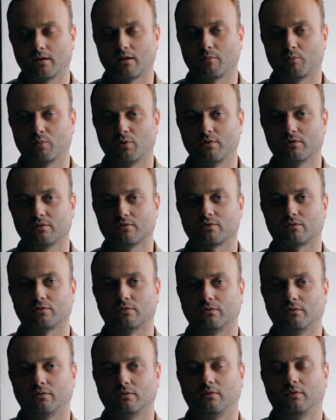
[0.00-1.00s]
At that moment
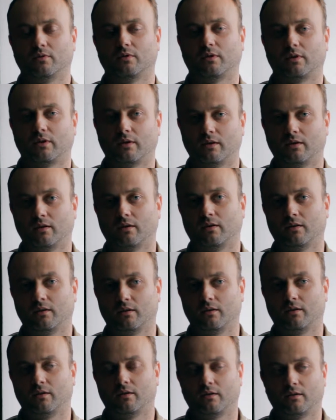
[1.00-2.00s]
I realized
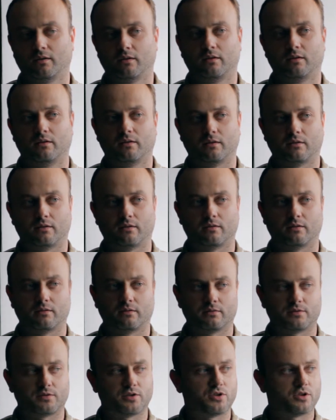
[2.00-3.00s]

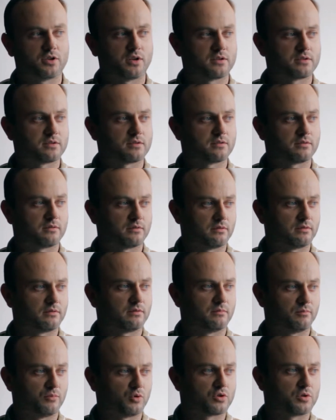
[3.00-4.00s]
everything
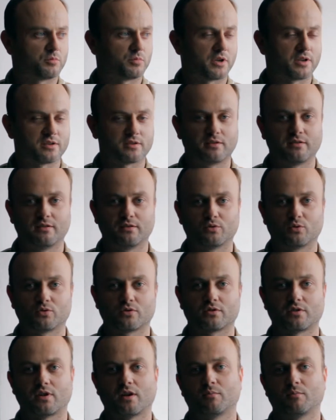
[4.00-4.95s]
could be repeated